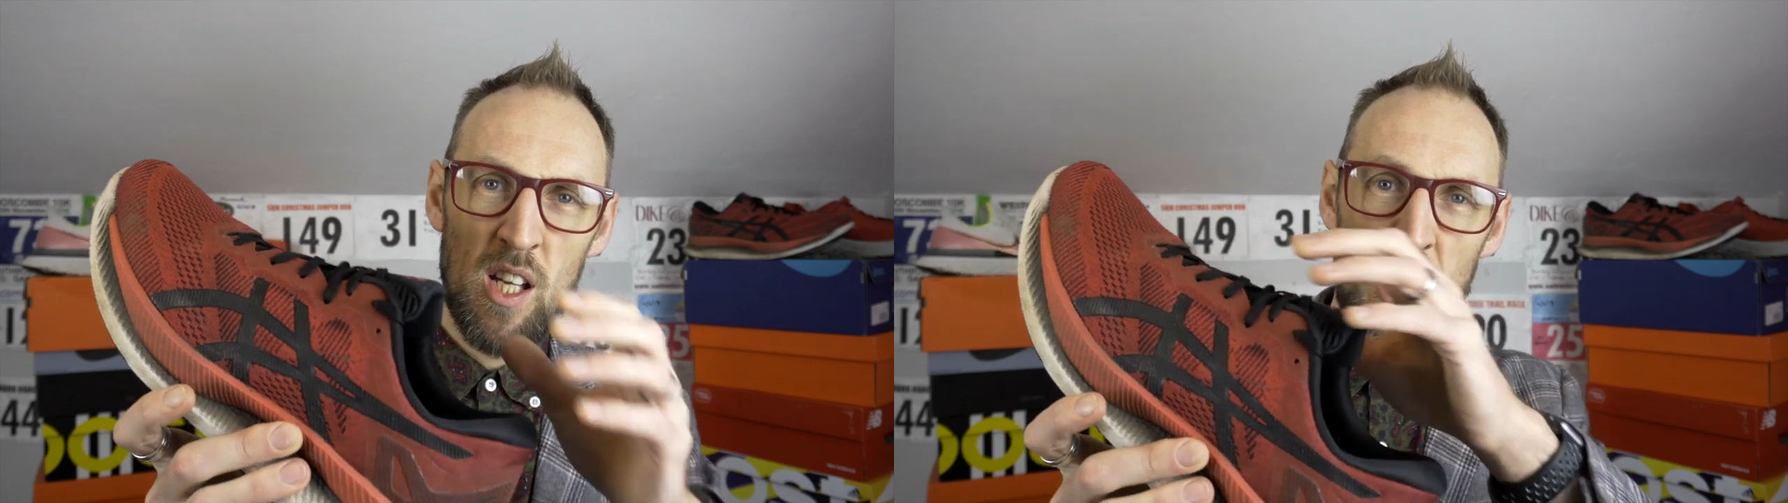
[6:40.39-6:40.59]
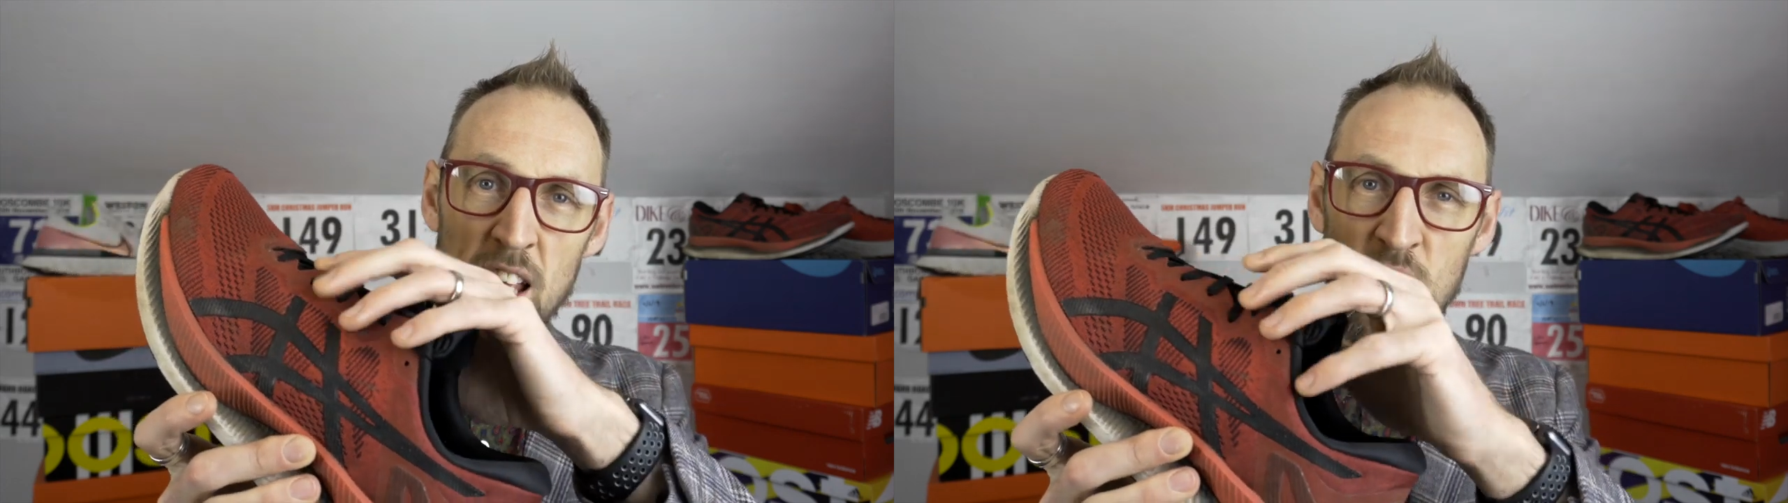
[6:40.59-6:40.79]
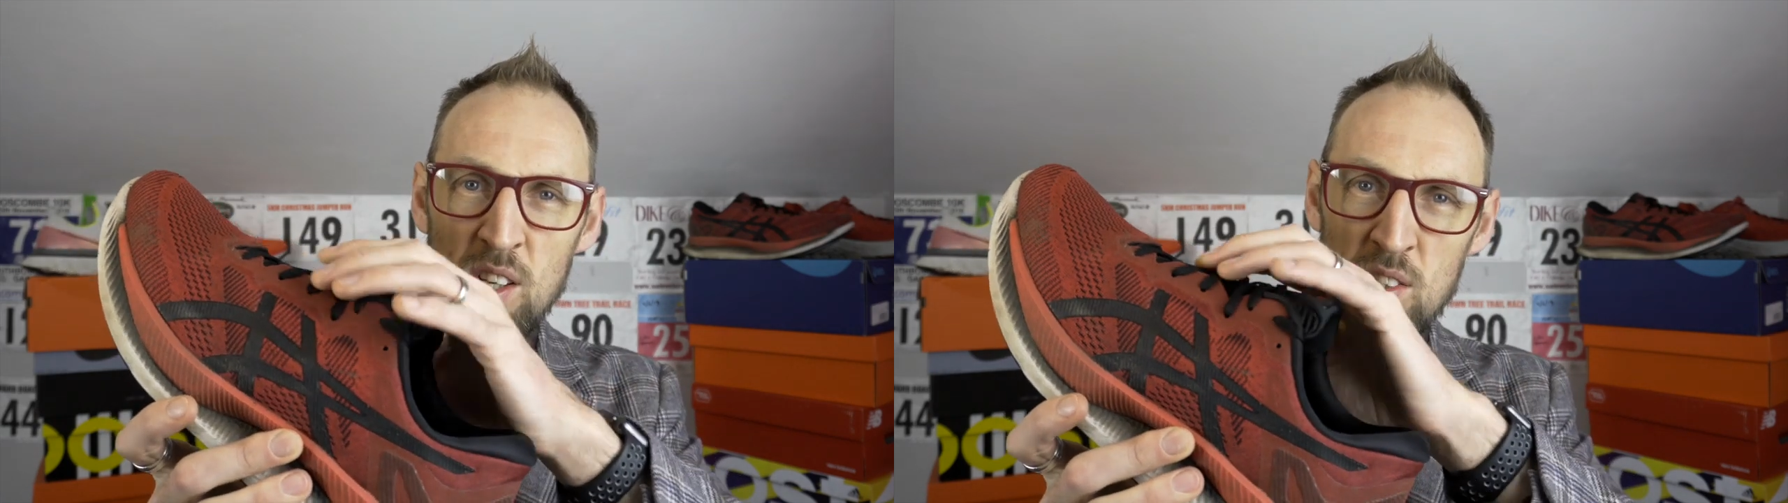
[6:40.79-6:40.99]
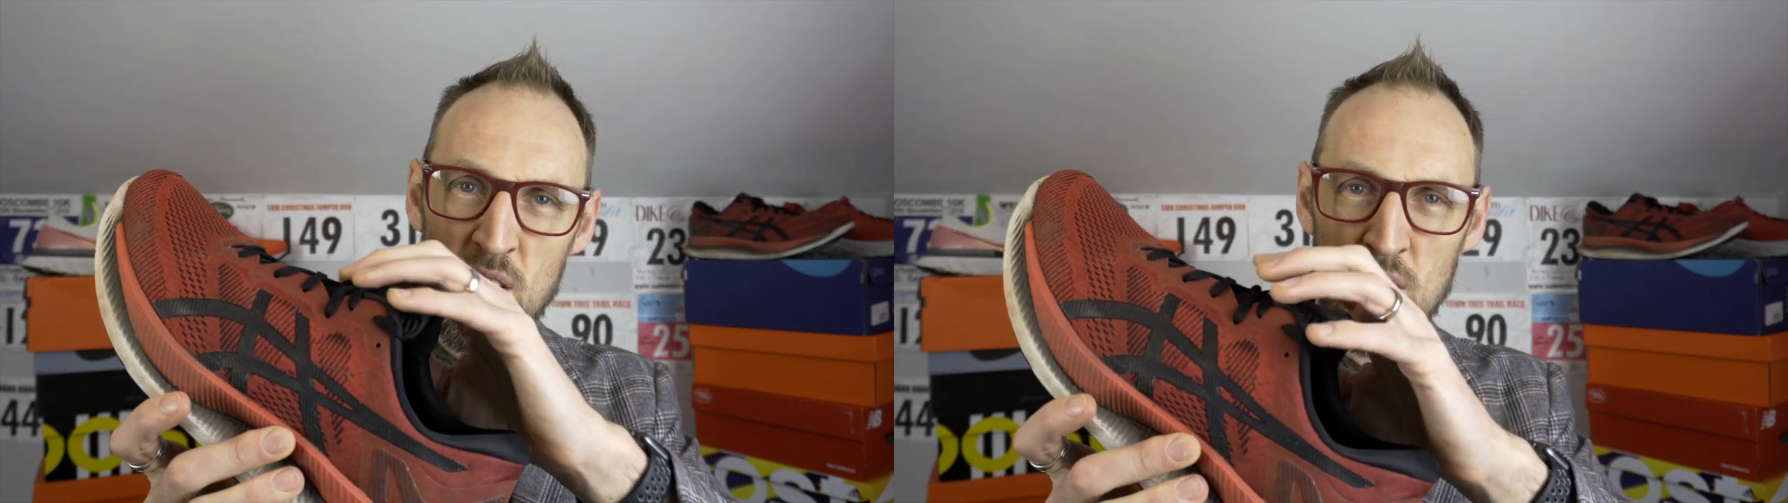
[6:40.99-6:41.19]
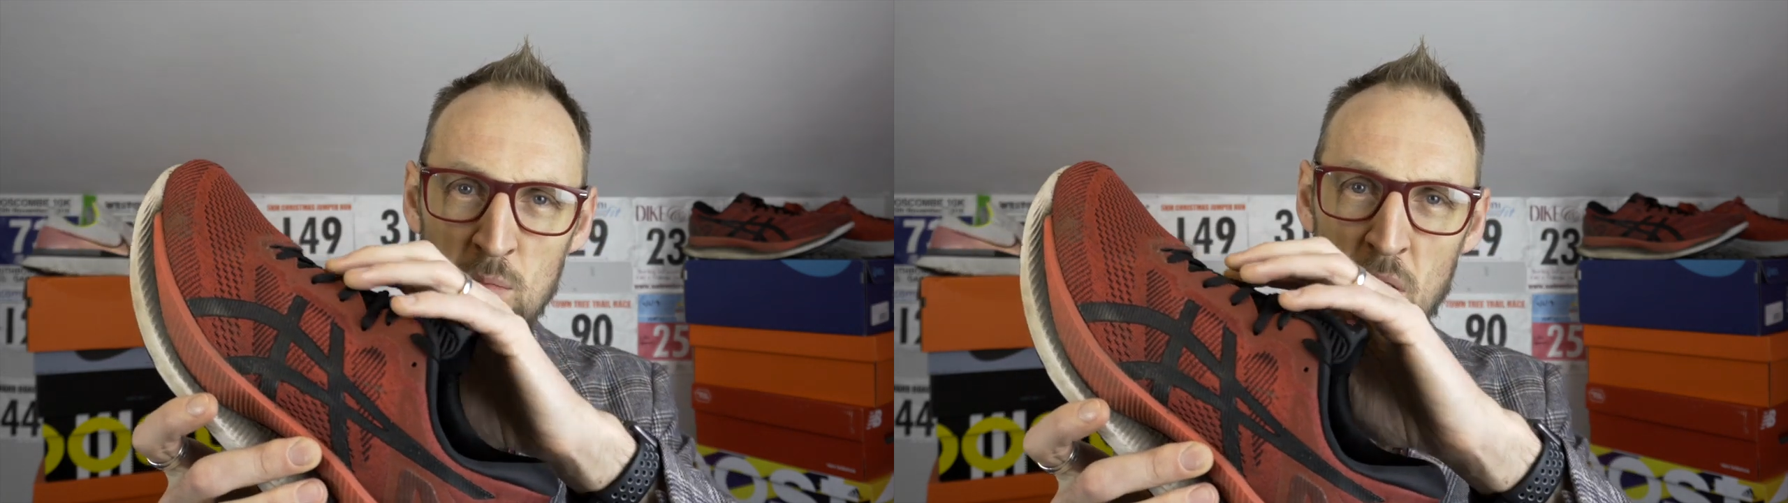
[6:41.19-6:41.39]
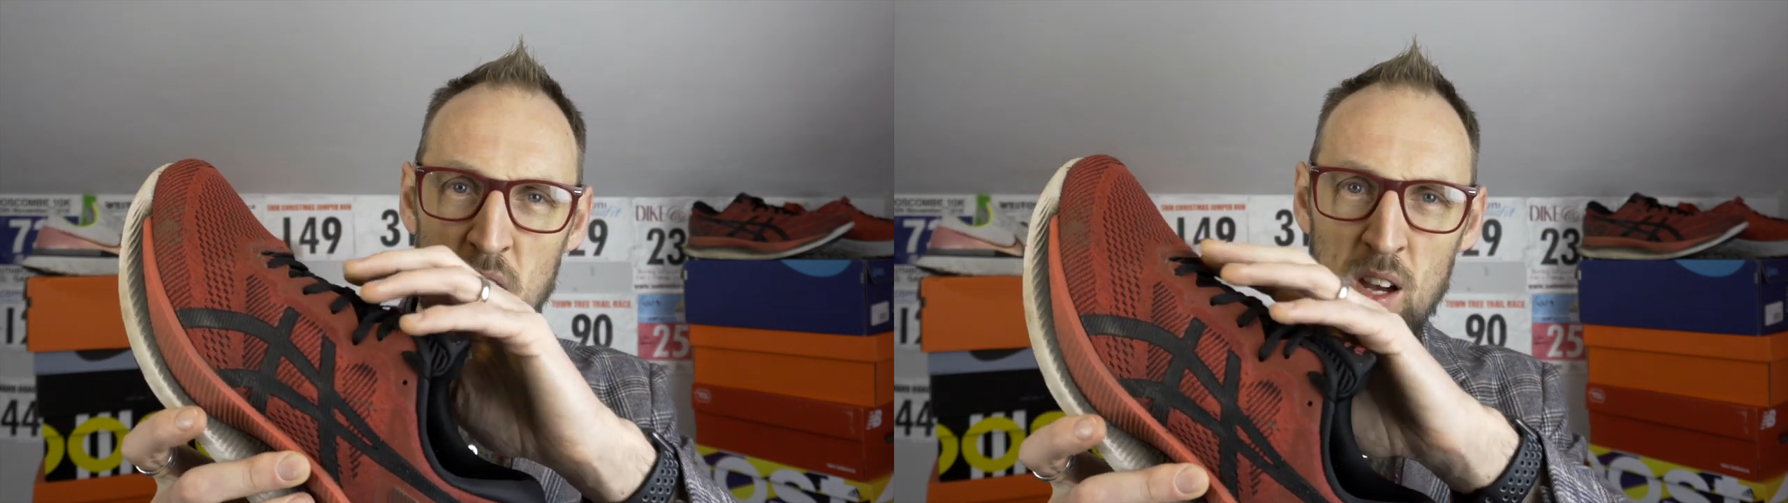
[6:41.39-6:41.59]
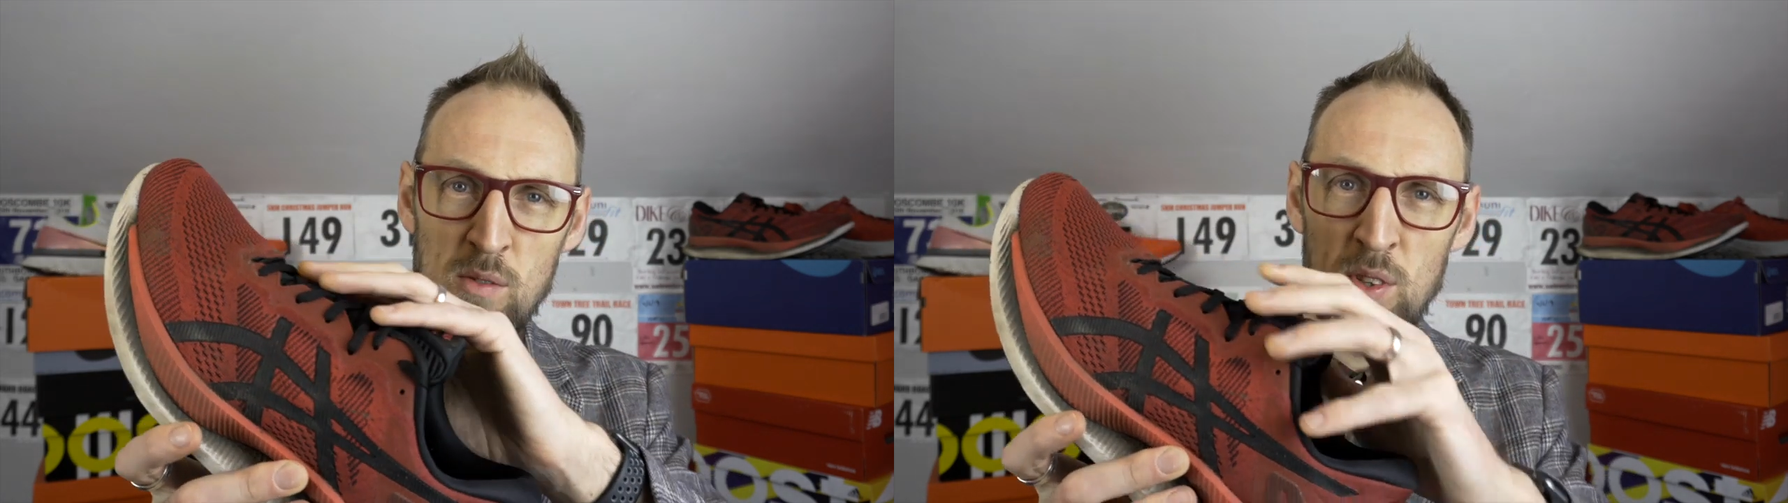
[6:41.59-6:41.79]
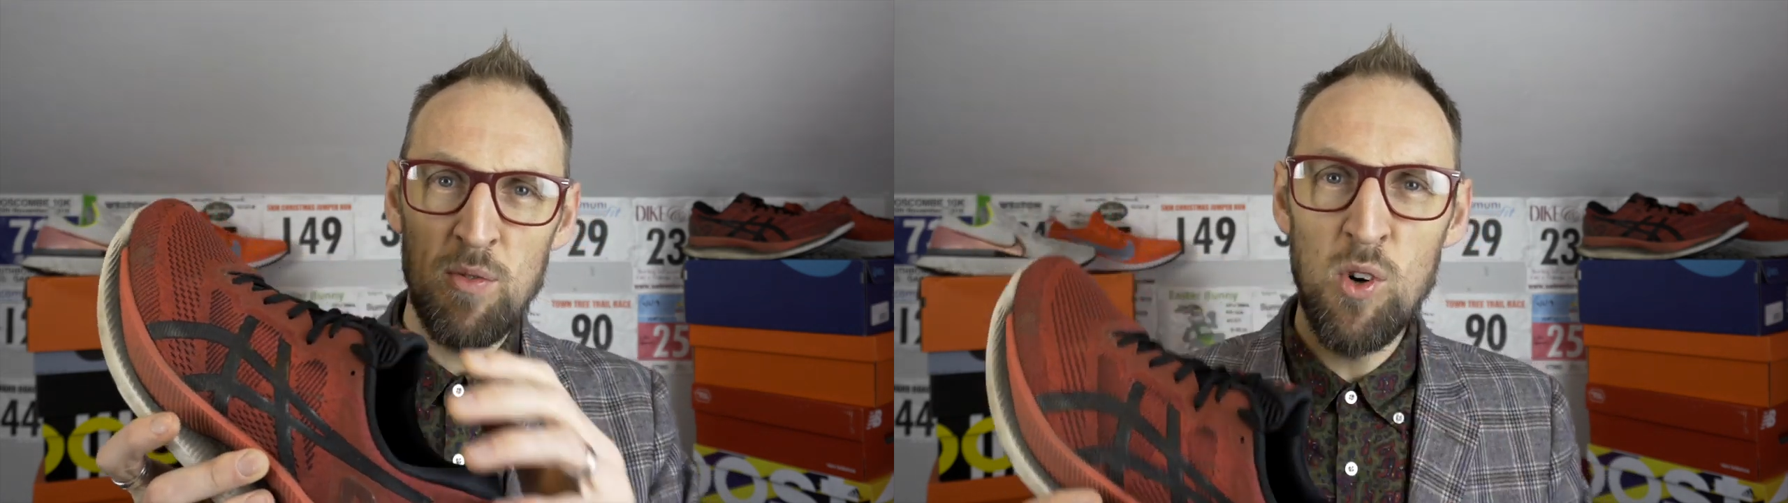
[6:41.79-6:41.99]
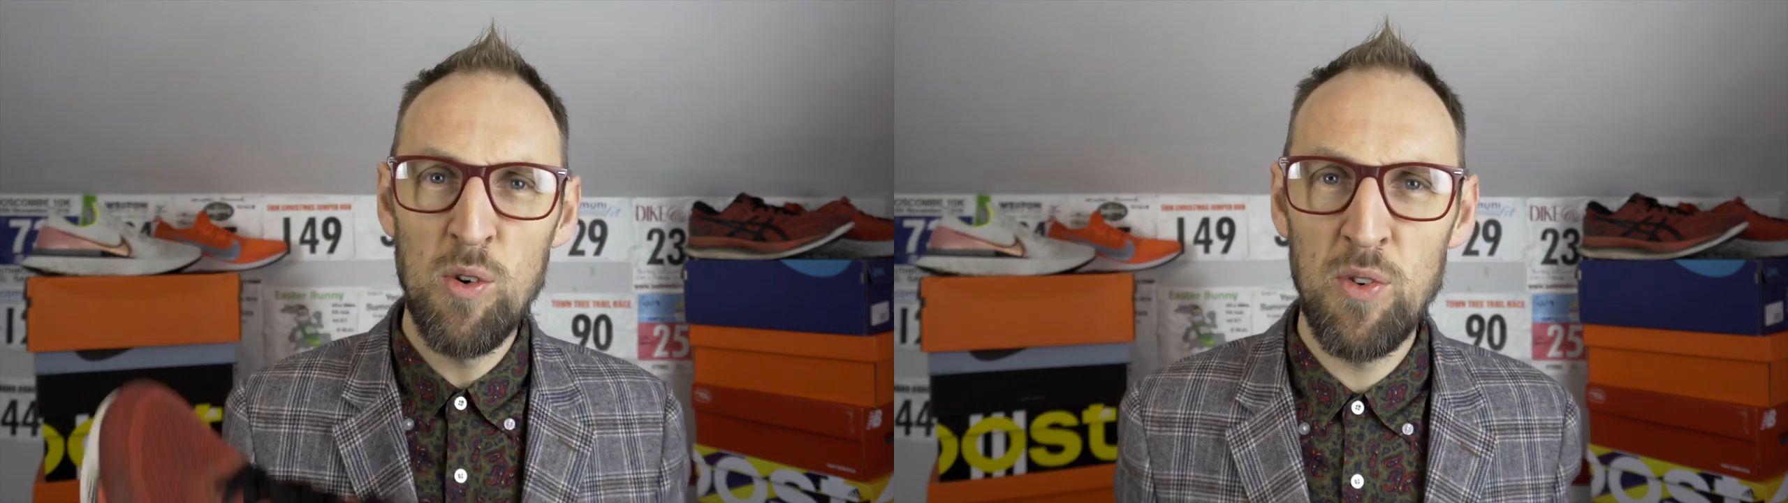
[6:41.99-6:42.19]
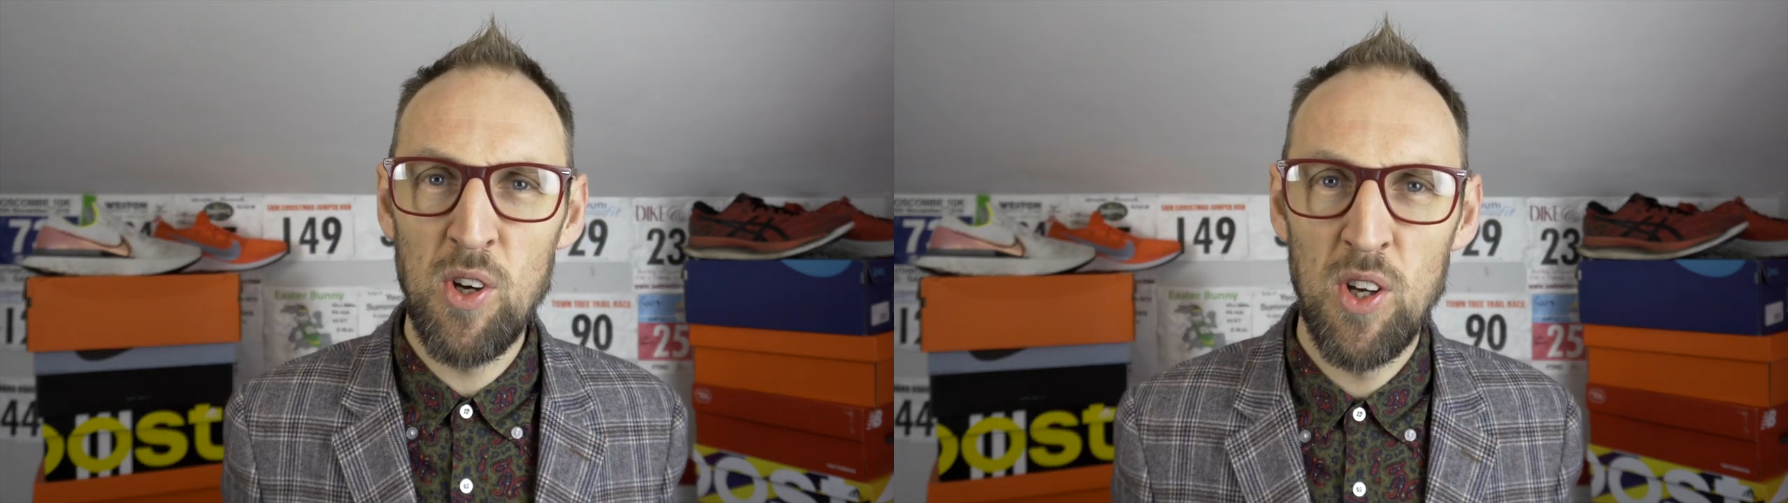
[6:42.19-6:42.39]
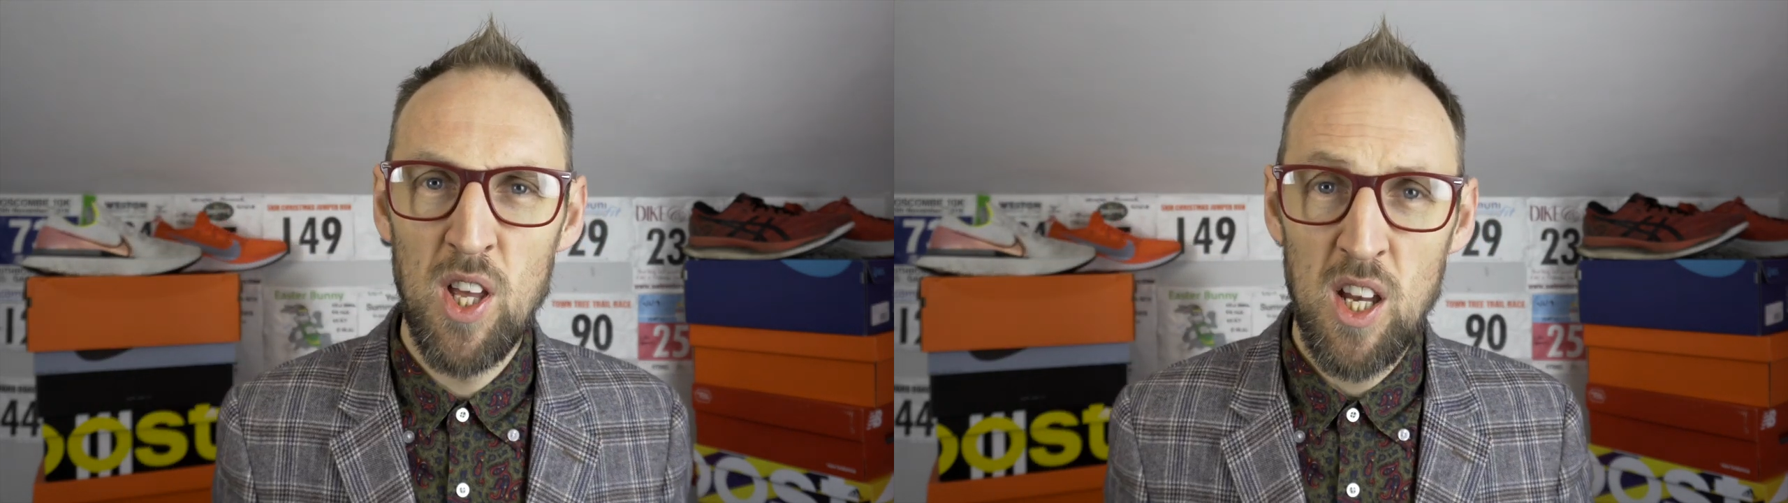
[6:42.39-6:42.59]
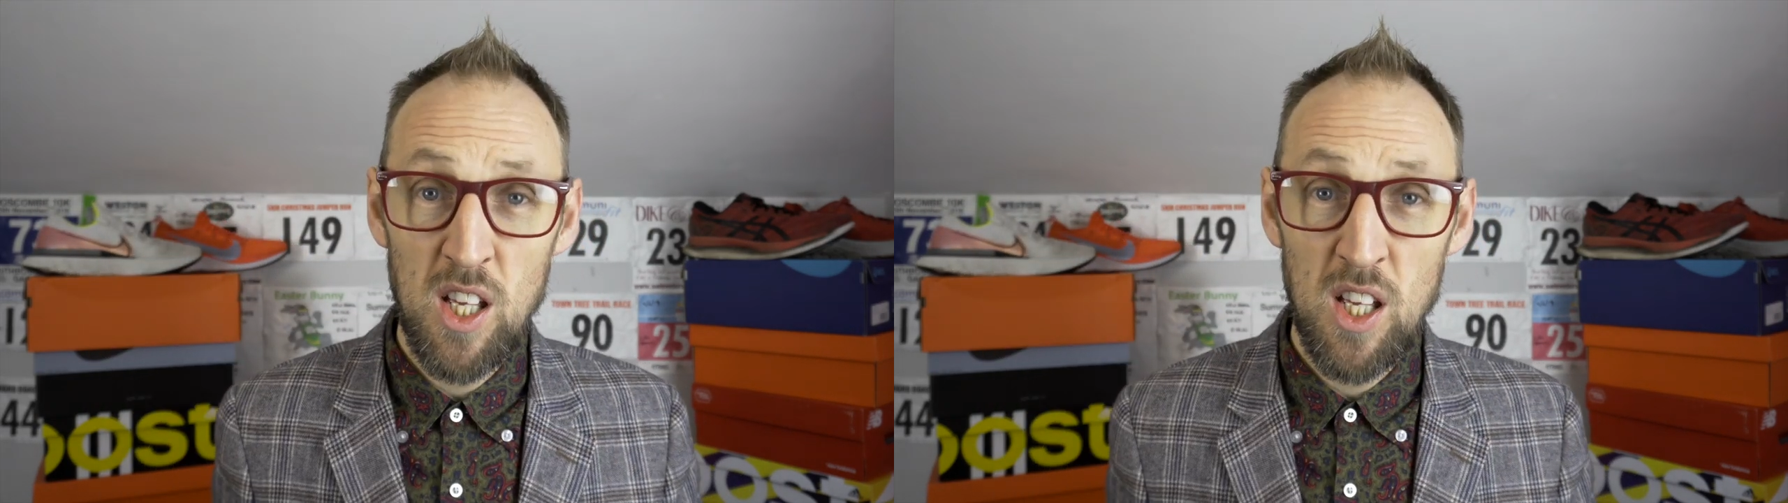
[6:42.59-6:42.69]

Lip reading: lacing system here over the forefoot